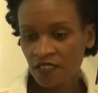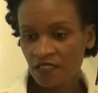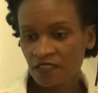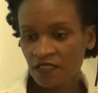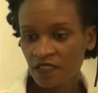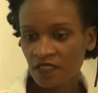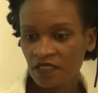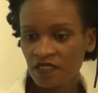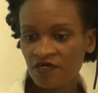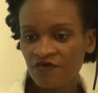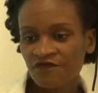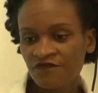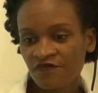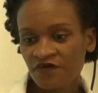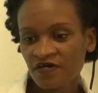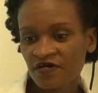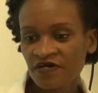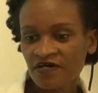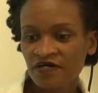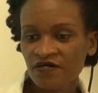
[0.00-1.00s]
The
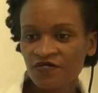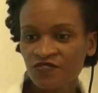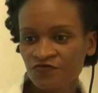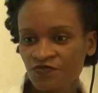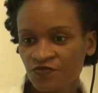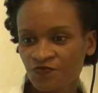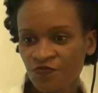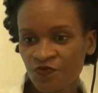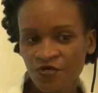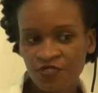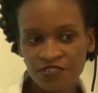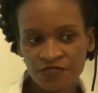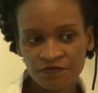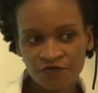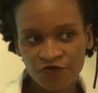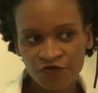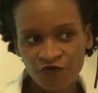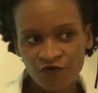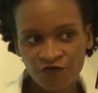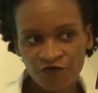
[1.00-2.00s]
liver is
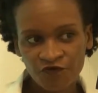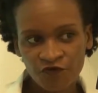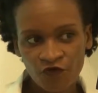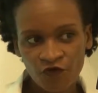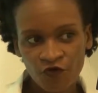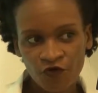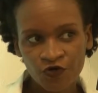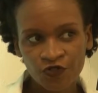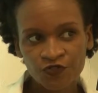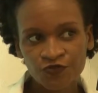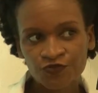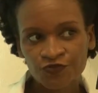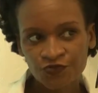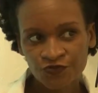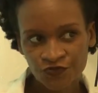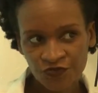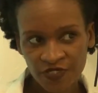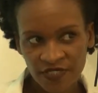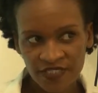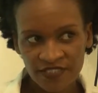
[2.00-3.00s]
responsible for
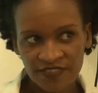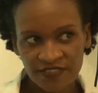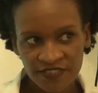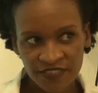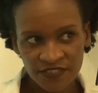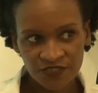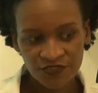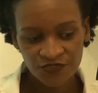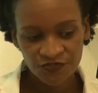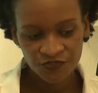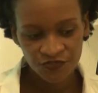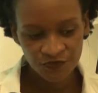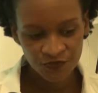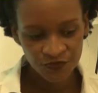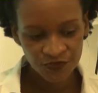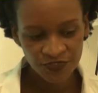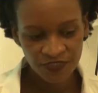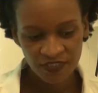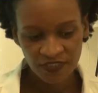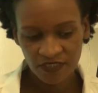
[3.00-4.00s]
nutrients and
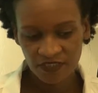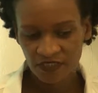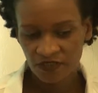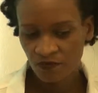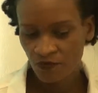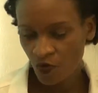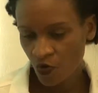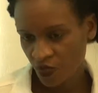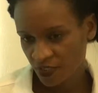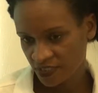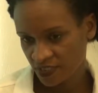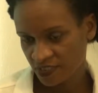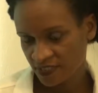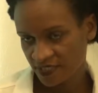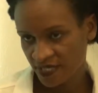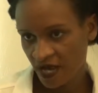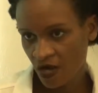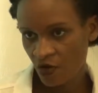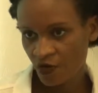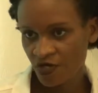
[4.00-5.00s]
distributing in the body.
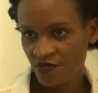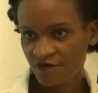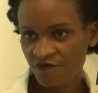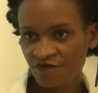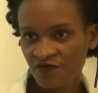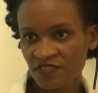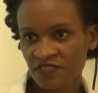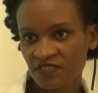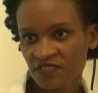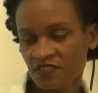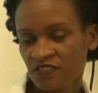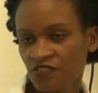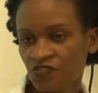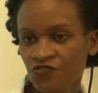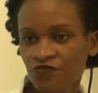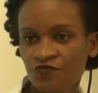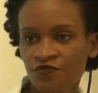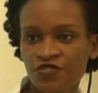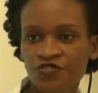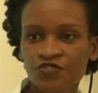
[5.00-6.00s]
Now, if it's a
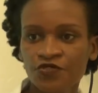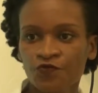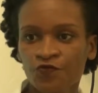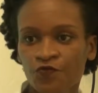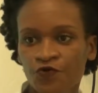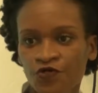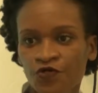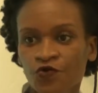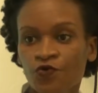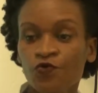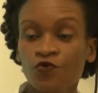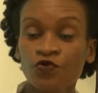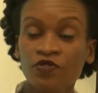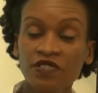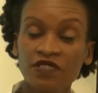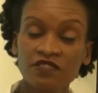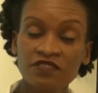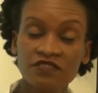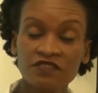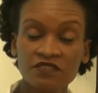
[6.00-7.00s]
situation where your
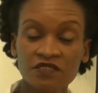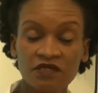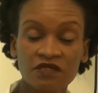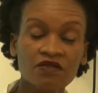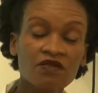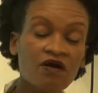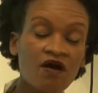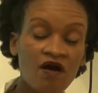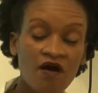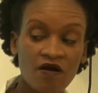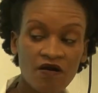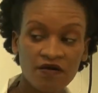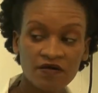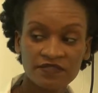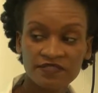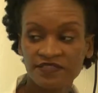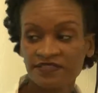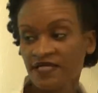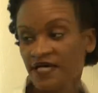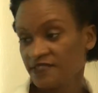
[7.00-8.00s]
colon is
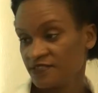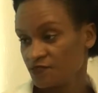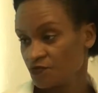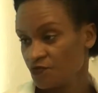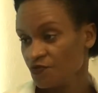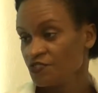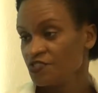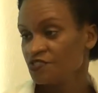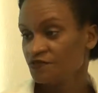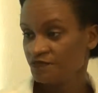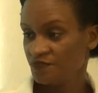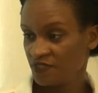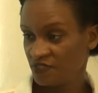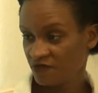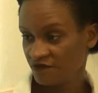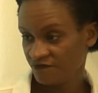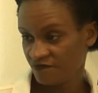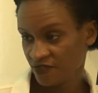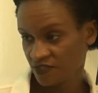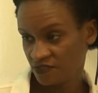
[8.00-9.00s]
clogged, that's going to be
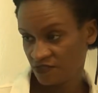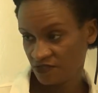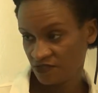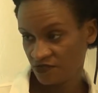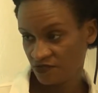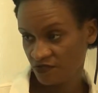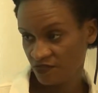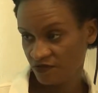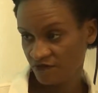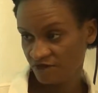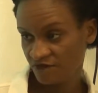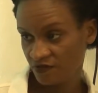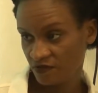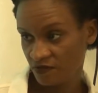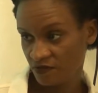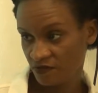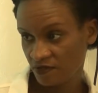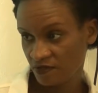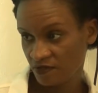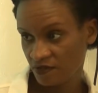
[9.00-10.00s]
affecting your
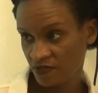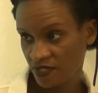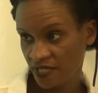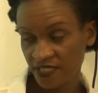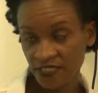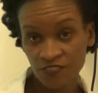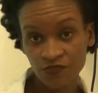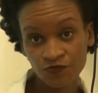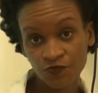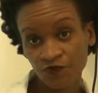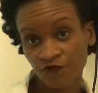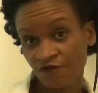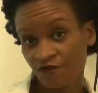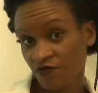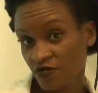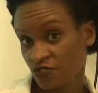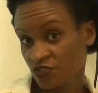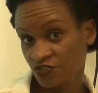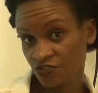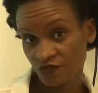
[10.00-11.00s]
liver and it won't
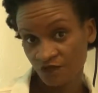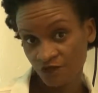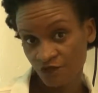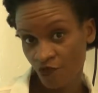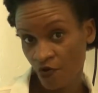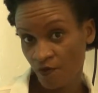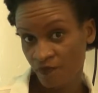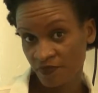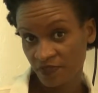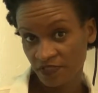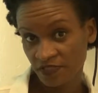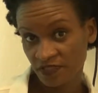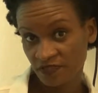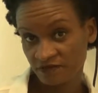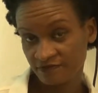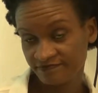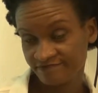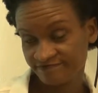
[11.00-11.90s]
function properly.